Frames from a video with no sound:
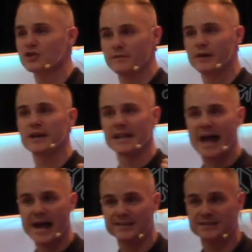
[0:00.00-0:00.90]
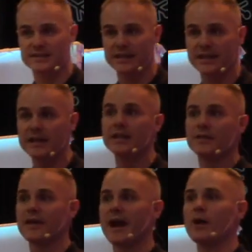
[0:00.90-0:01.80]
the very last thing
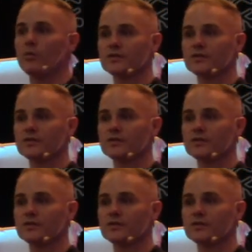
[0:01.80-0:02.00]
that I will